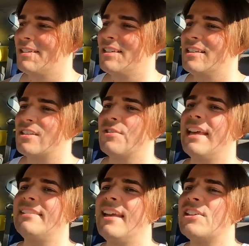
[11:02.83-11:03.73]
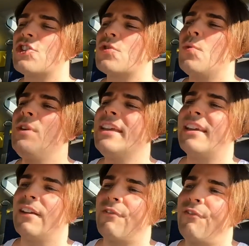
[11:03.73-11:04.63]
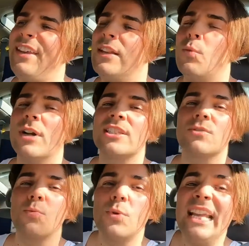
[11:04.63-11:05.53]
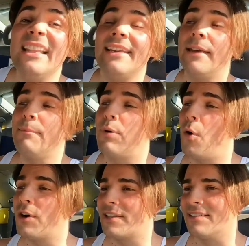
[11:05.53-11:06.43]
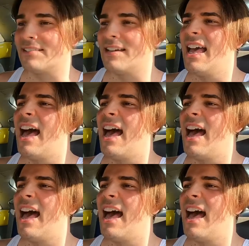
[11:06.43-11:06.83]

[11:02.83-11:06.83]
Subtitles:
so that they truly can feel what's really important.